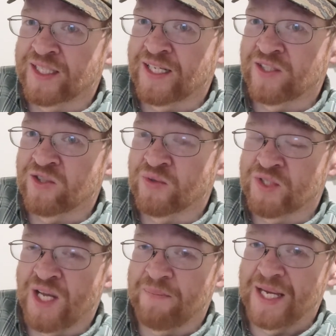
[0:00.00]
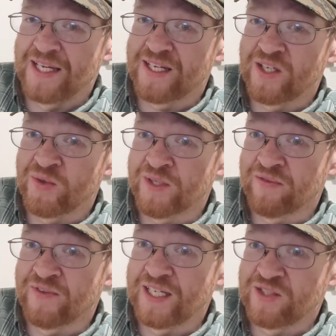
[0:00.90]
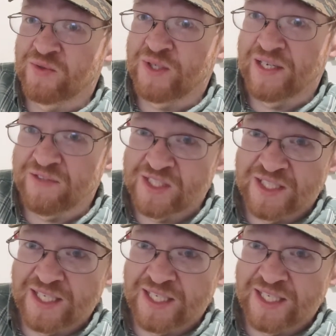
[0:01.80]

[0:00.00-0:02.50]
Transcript: antenna so it's not banging you in the face when you have this